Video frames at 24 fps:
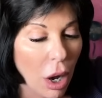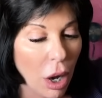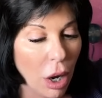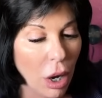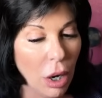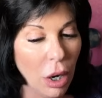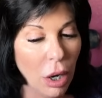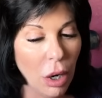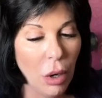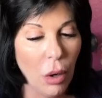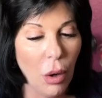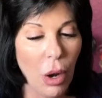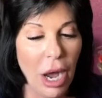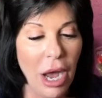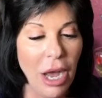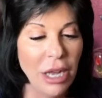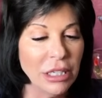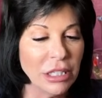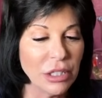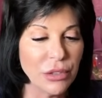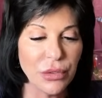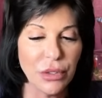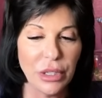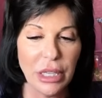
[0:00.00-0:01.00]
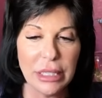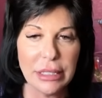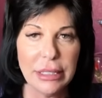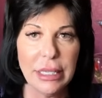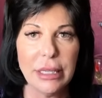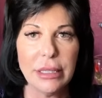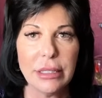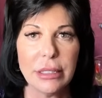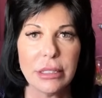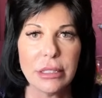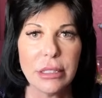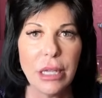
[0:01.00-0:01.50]
Oh, I just feel like
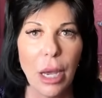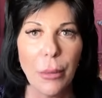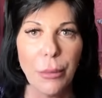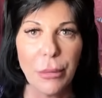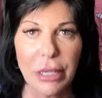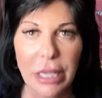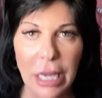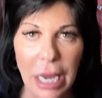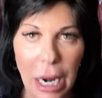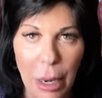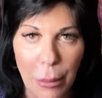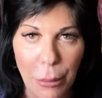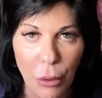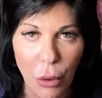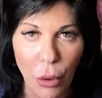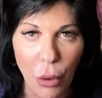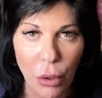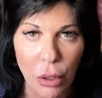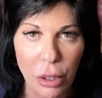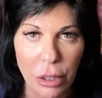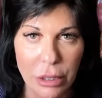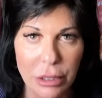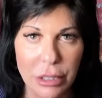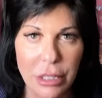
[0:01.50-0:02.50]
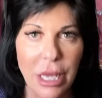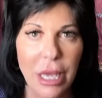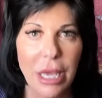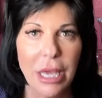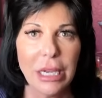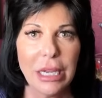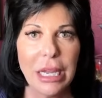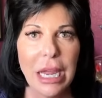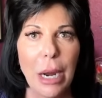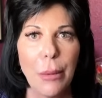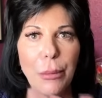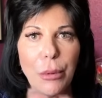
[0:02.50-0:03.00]
nothing's stopping Capricorns.
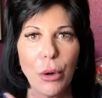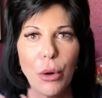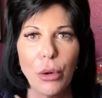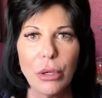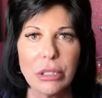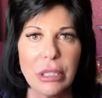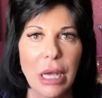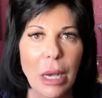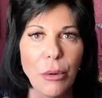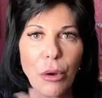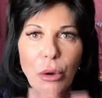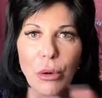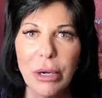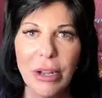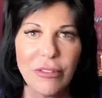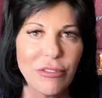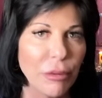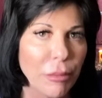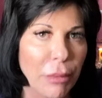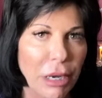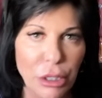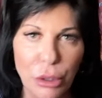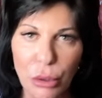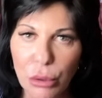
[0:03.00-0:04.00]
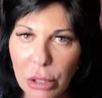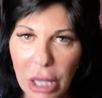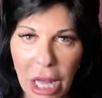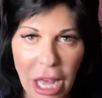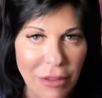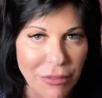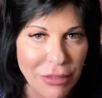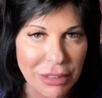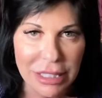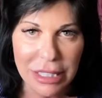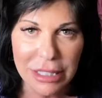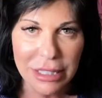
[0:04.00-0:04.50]
Capricorns, I'm going after my new
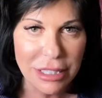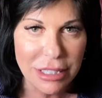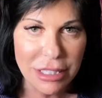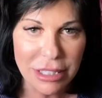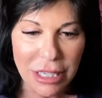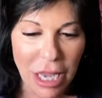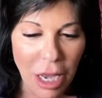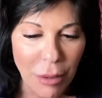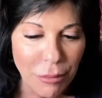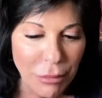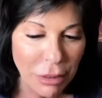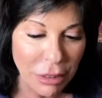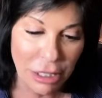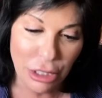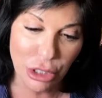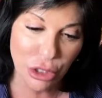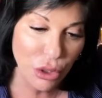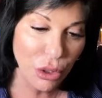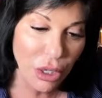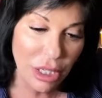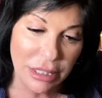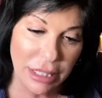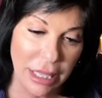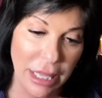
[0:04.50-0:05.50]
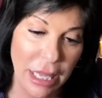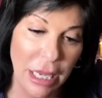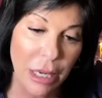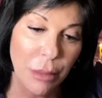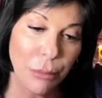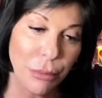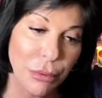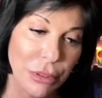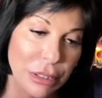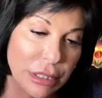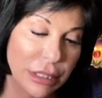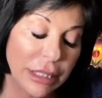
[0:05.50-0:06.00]
life and nothing stopped me, because you got the
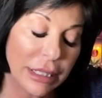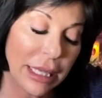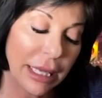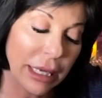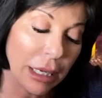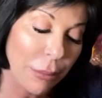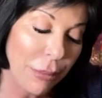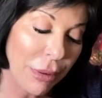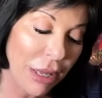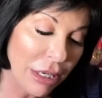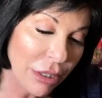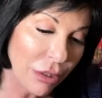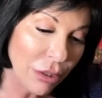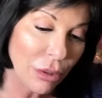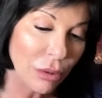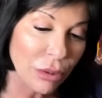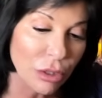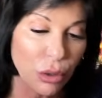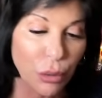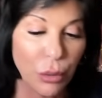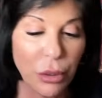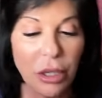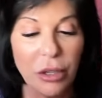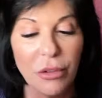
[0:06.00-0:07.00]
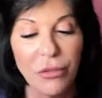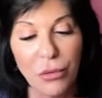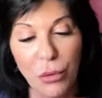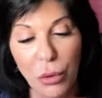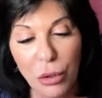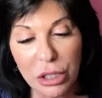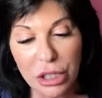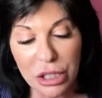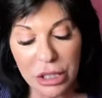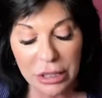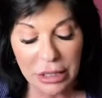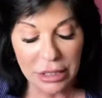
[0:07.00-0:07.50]
Empress, the King of Pentacles, the Wheel of
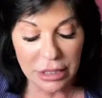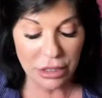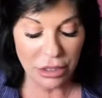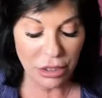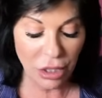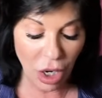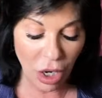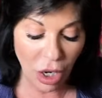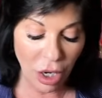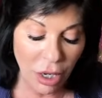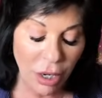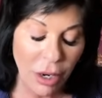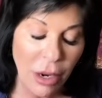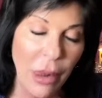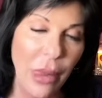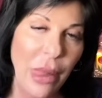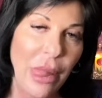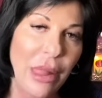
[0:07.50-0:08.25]
Fortune, the Star.